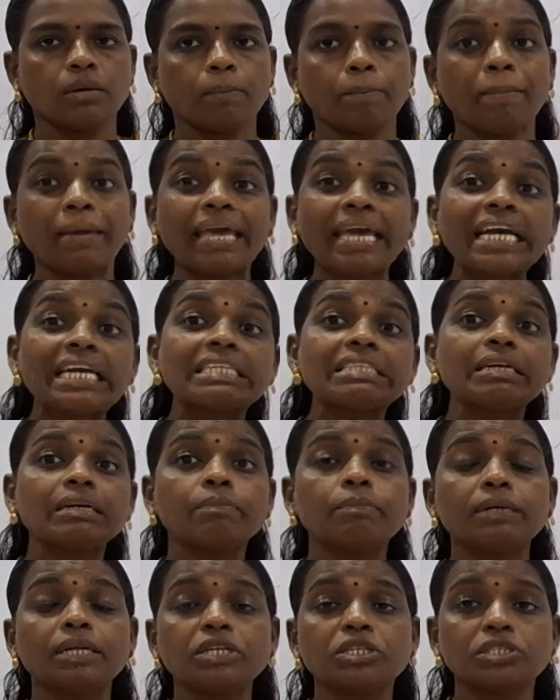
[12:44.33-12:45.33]
make
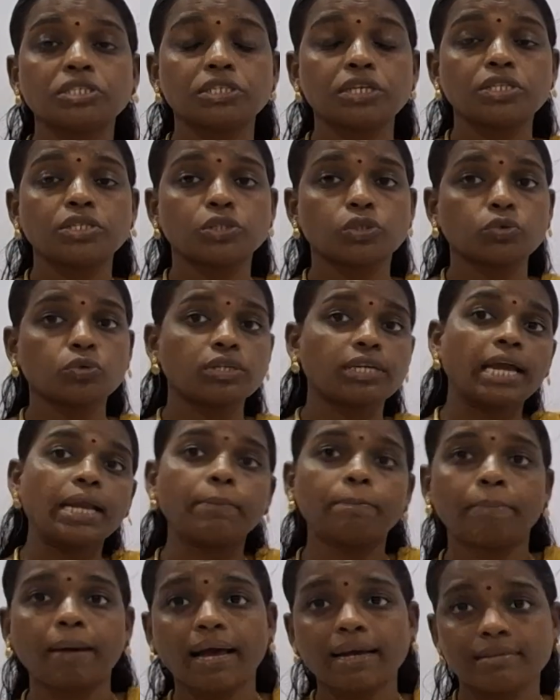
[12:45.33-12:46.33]
the Britishers to
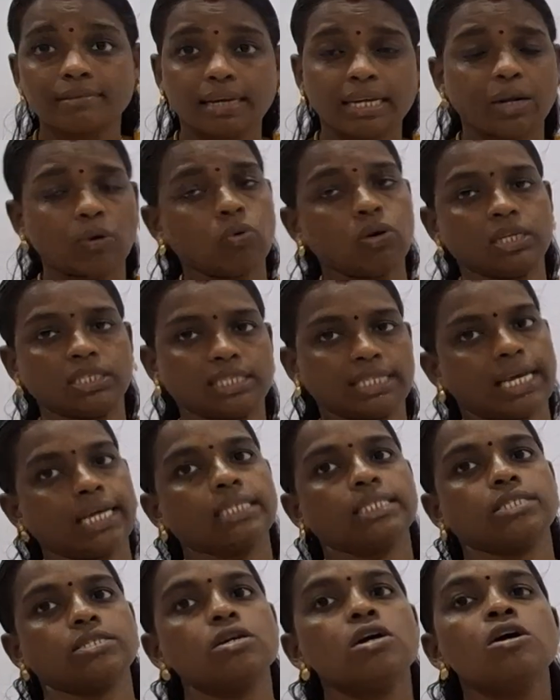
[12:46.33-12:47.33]
get back the Rowlatt
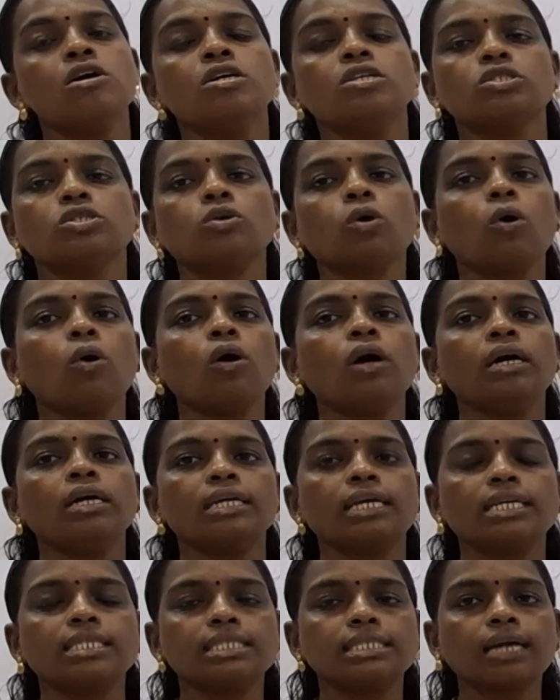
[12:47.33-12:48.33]
Act.
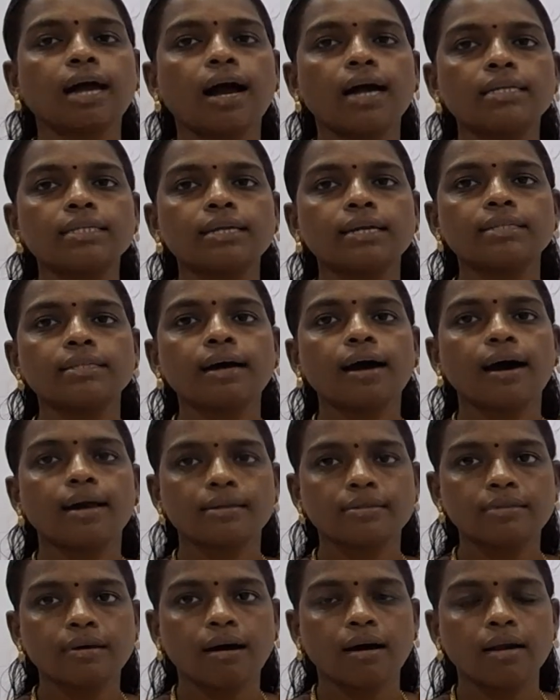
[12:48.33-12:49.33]
So he started the
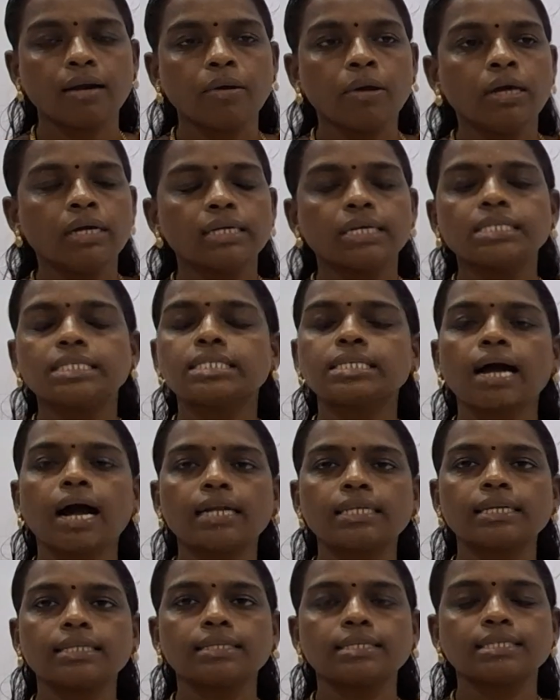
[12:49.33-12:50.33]
Hardal, he
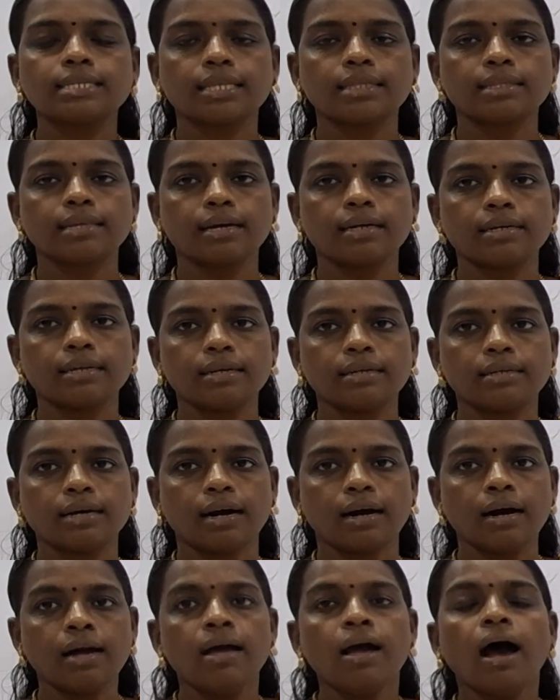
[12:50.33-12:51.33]
started the
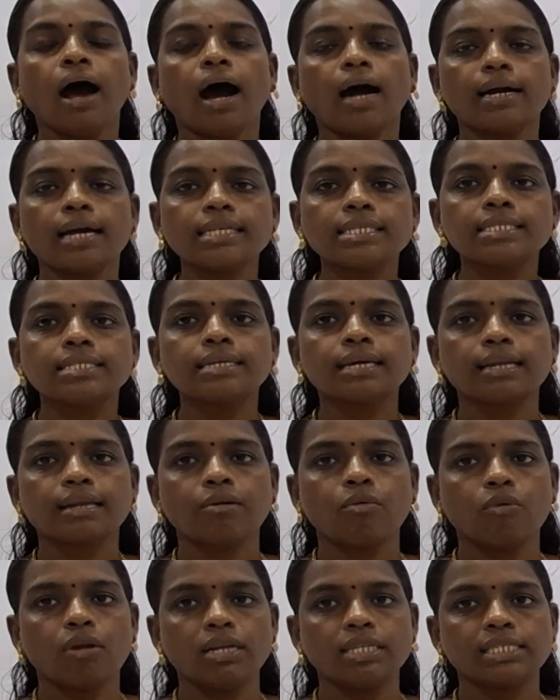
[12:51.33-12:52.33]
Satyagraha against the
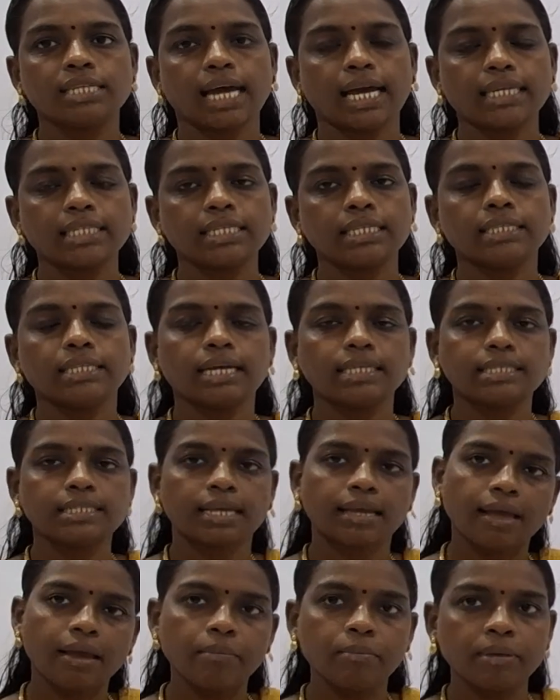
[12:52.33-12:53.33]
Rowlatt Act in the
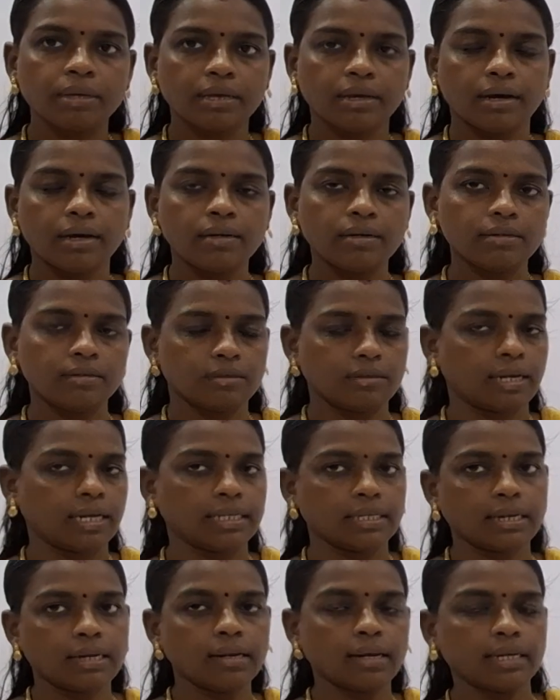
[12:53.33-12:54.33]
same year,
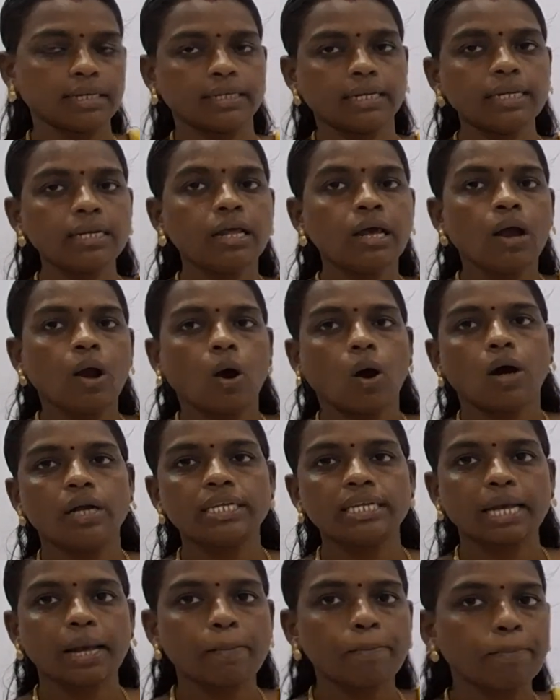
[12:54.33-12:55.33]
1990,
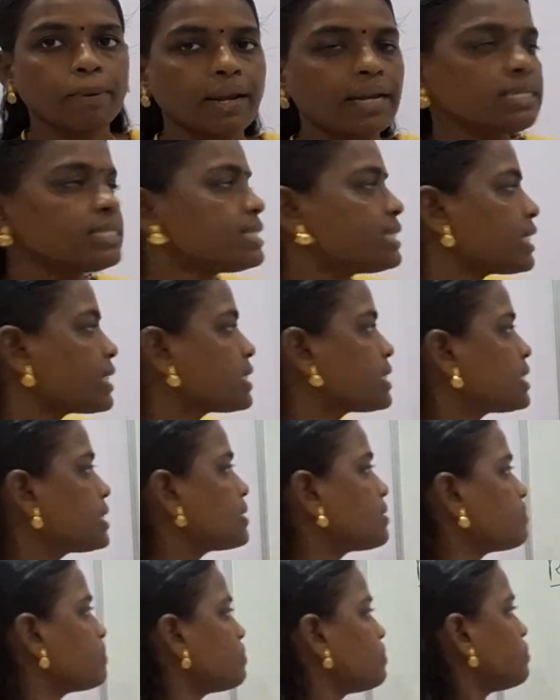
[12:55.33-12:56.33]
on April 6.